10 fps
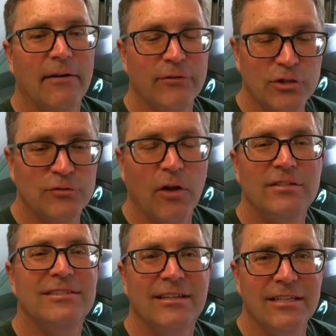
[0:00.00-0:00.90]
First of all,
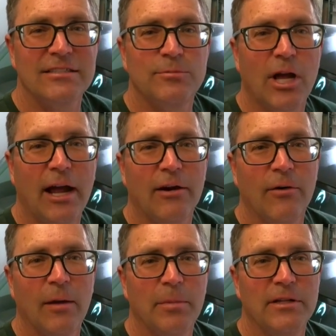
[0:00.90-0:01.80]
still getting some tire
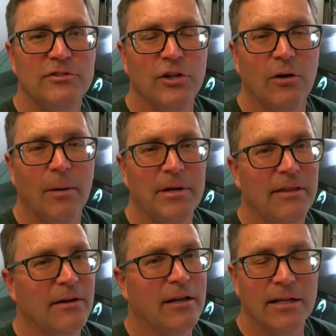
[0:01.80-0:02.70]
rubbing, so I'm
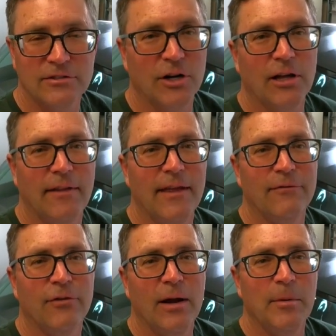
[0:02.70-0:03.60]
gonna either start cutting
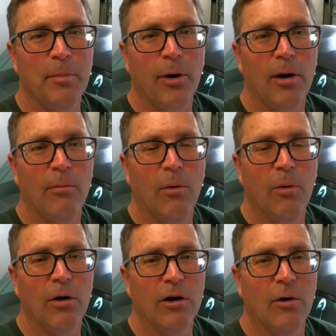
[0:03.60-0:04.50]
that frame apart
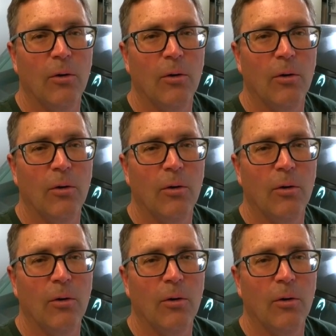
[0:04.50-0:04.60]
more,